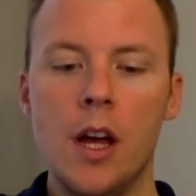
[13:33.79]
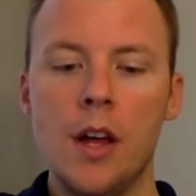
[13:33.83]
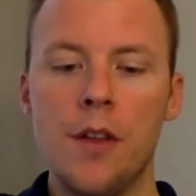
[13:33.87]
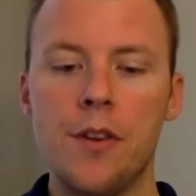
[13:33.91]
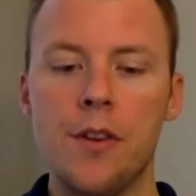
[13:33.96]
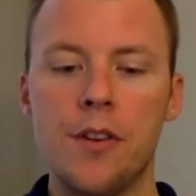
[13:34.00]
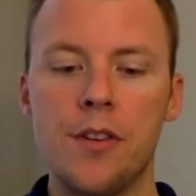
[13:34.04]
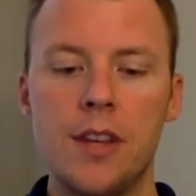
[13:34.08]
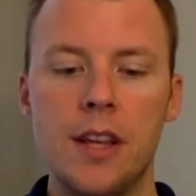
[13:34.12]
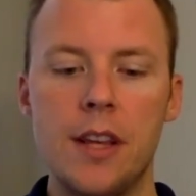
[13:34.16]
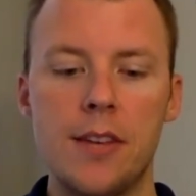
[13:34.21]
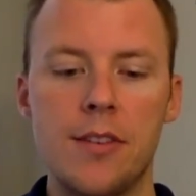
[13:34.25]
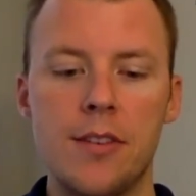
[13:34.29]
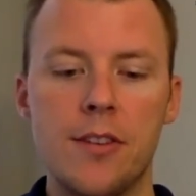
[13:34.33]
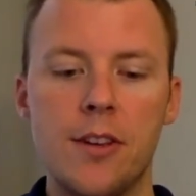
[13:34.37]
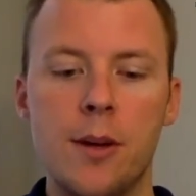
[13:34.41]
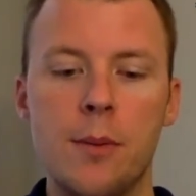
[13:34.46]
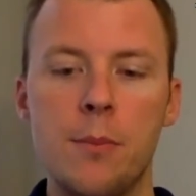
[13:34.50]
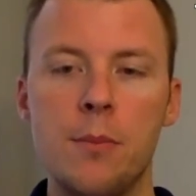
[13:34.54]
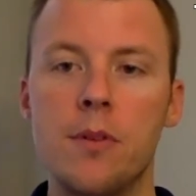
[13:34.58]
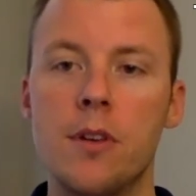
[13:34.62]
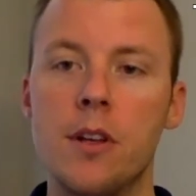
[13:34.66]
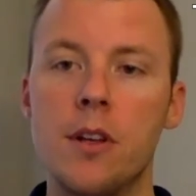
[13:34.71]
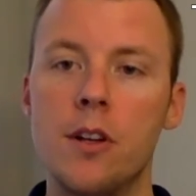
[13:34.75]
the
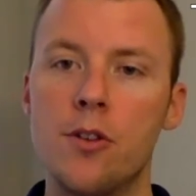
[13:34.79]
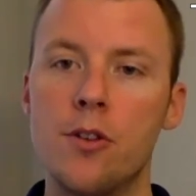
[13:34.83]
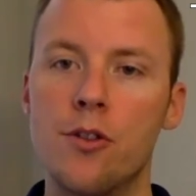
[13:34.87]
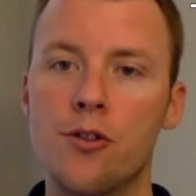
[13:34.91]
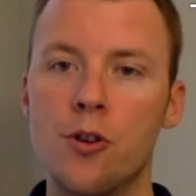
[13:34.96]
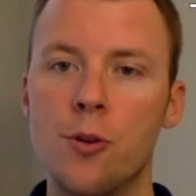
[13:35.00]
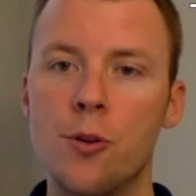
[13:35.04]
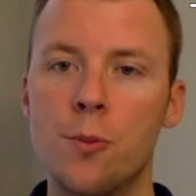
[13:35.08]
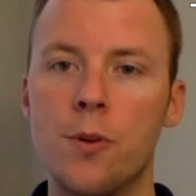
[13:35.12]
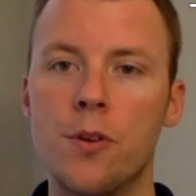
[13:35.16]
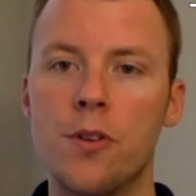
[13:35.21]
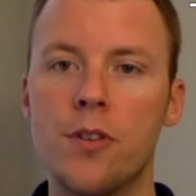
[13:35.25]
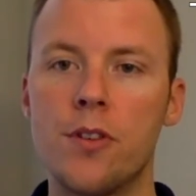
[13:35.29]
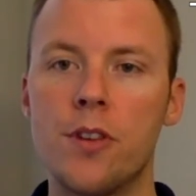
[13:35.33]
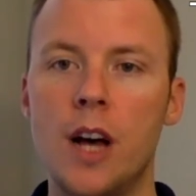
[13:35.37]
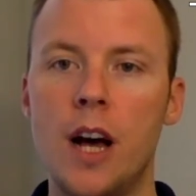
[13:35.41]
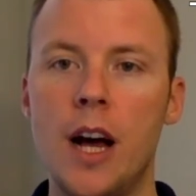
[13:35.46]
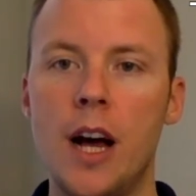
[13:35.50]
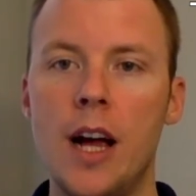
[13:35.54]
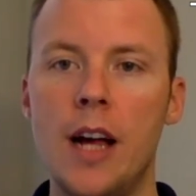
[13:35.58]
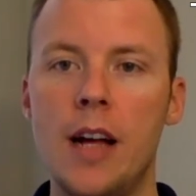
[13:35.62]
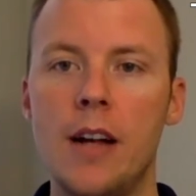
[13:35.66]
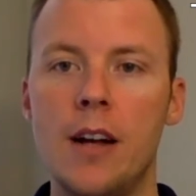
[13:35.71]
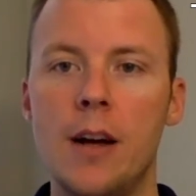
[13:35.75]
systems in your Drupal
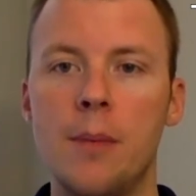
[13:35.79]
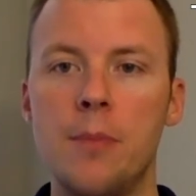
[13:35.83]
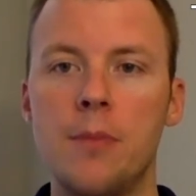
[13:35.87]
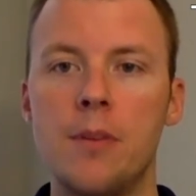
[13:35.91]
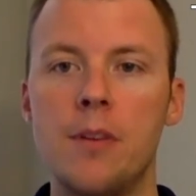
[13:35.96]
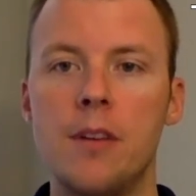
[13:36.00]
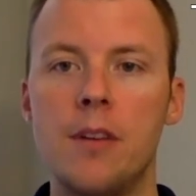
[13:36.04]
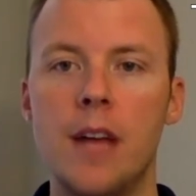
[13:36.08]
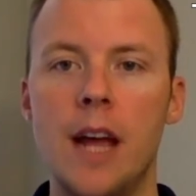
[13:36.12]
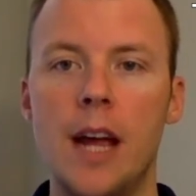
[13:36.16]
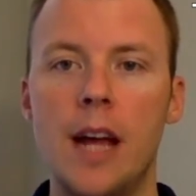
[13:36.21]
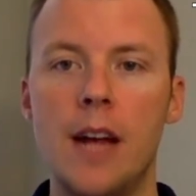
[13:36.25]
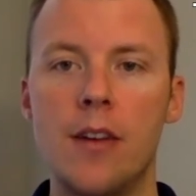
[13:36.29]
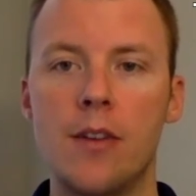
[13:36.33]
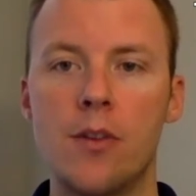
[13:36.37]
site up to date,